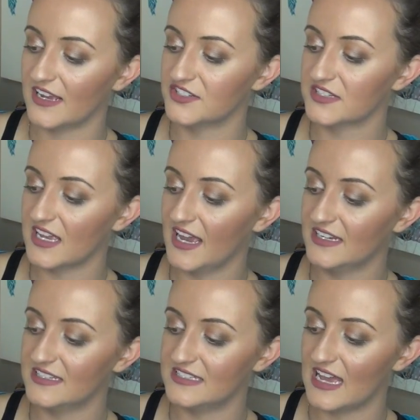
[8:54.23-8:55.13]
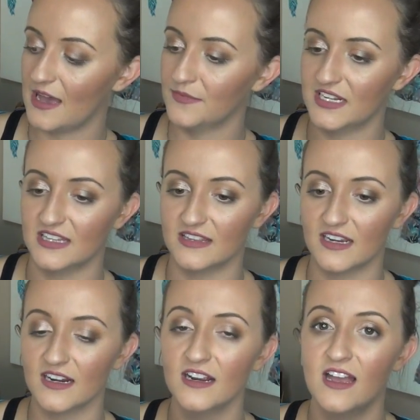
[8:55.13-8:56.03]
I just kind of dab it in
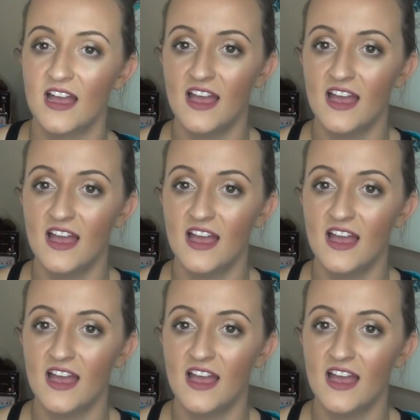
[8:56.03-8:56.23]
there